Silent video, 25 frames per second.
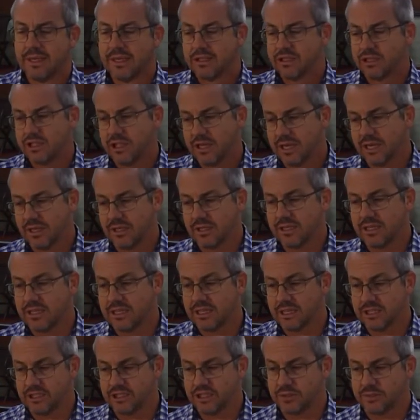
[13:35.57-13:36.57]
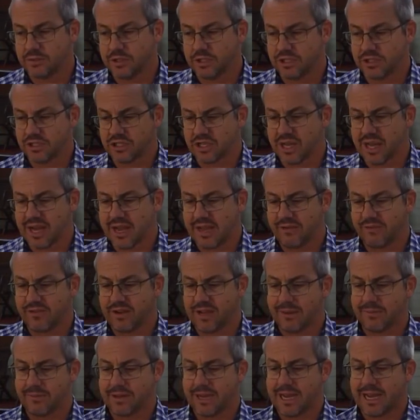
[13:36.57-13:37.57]
She owned an Egyptian slave
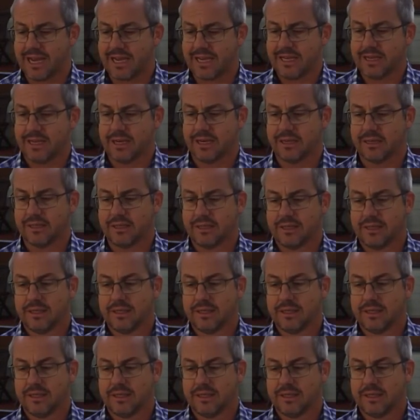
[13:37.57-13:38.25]
named Hagar.